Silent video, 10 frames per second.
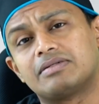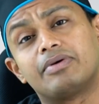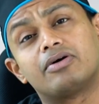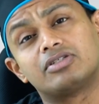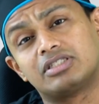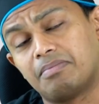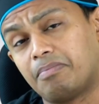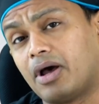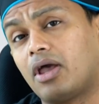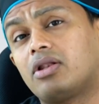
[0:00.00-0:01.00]
because the
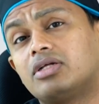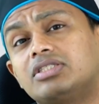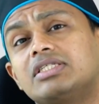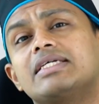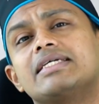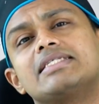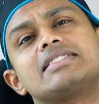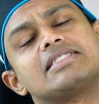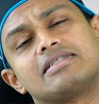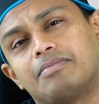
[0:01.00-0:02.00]
biology
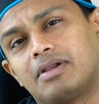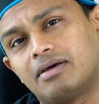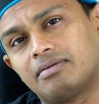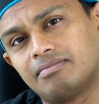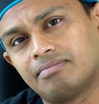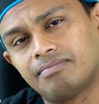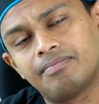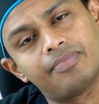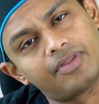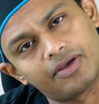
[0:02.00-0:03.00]
is similar.
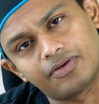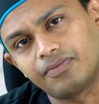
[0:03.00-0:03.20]
Thank